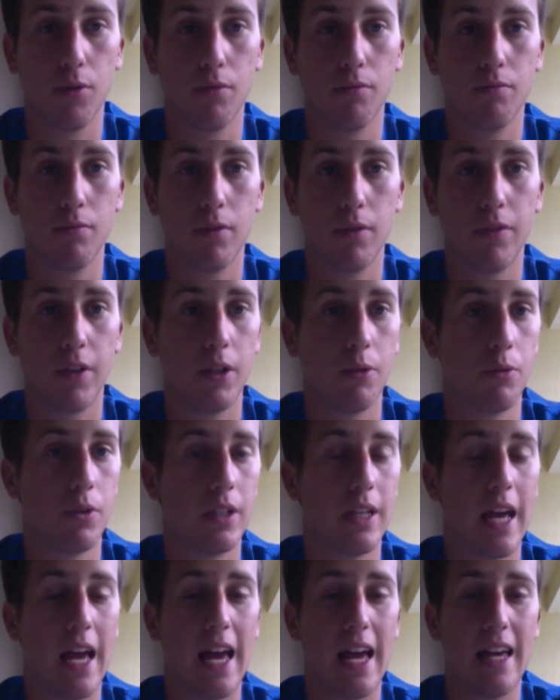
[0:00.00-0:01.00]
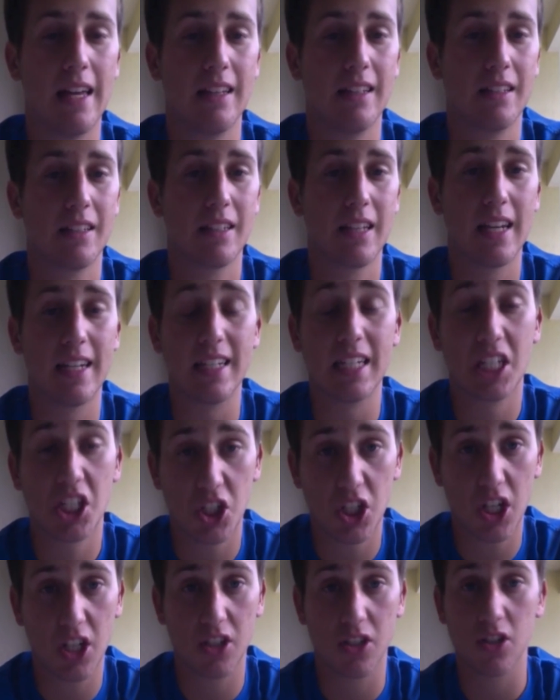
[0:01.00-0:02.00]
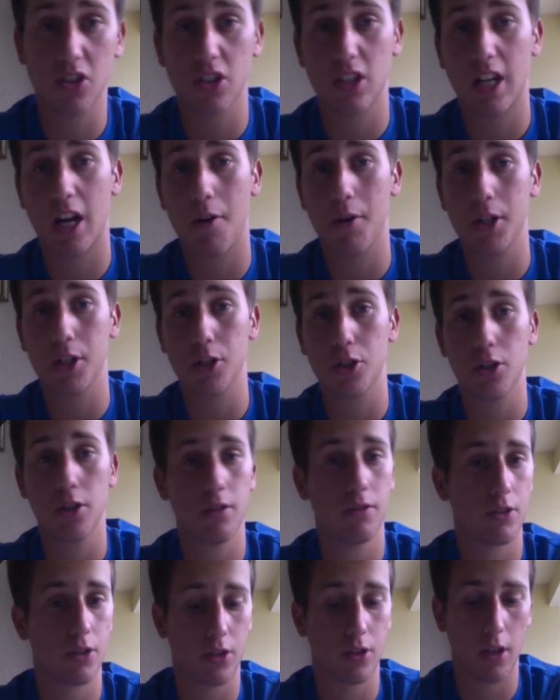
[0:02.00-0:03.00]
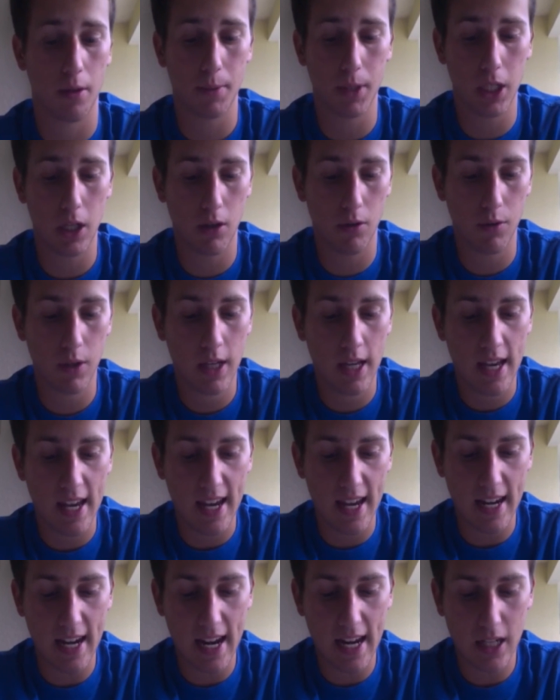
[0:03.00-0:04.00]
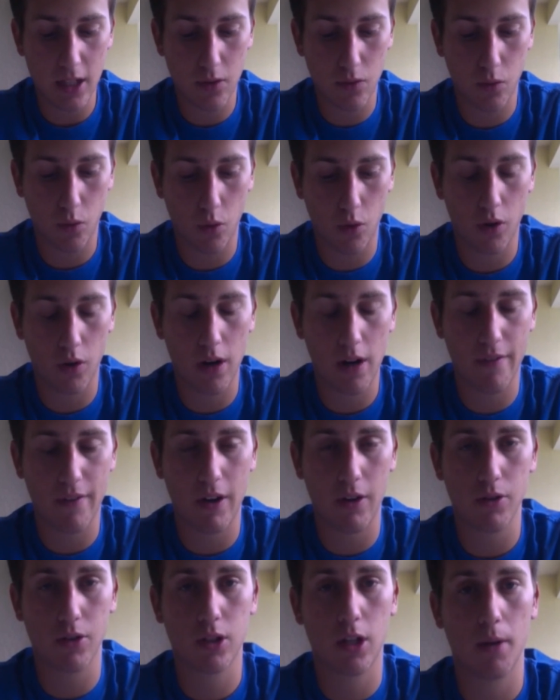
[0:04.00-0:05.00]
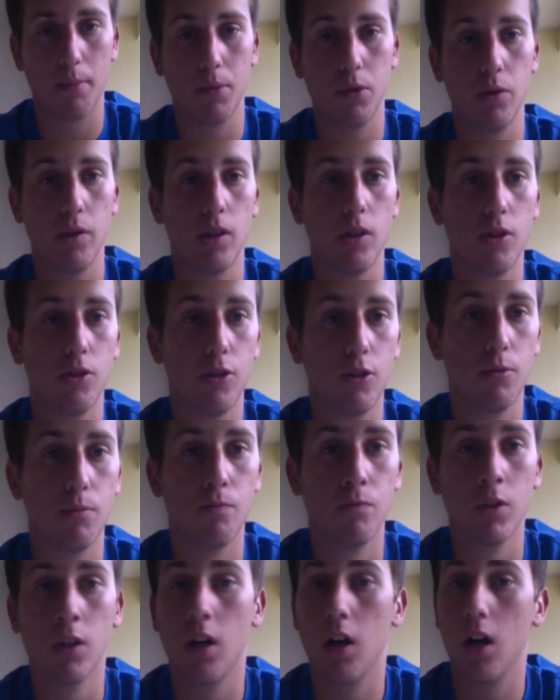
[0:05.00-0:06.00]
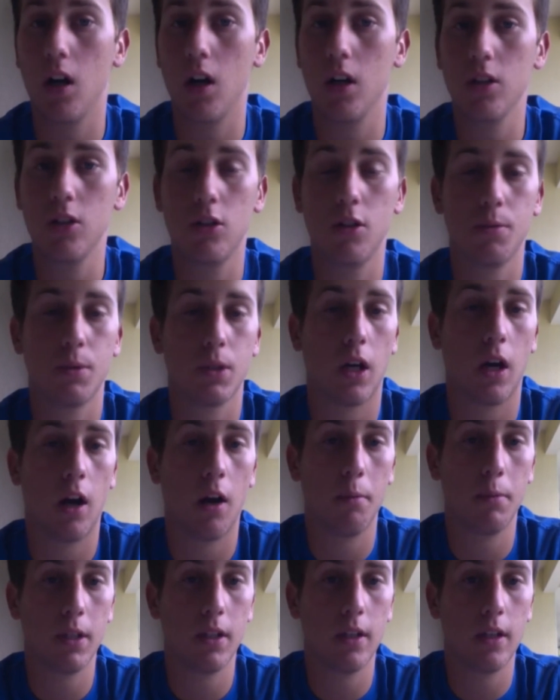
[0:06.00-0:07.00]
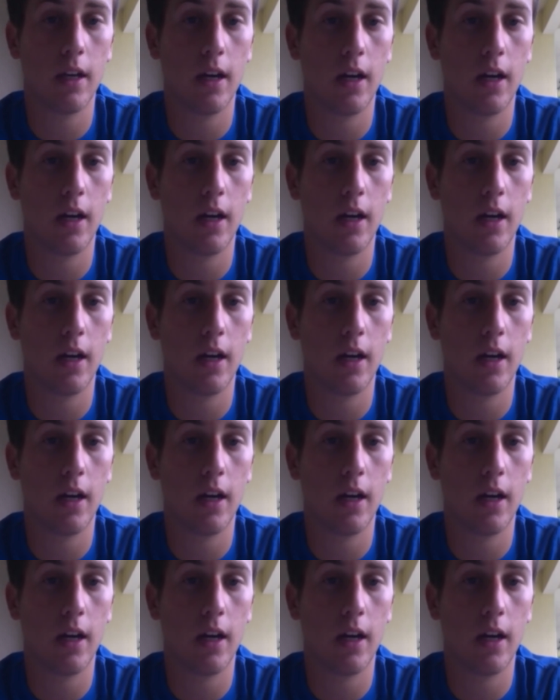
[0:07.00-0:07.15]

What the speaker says: If anyone has any suggestions on how I should, just let me know. And as for if I will stop doing YouTube, YouTube's a hobby.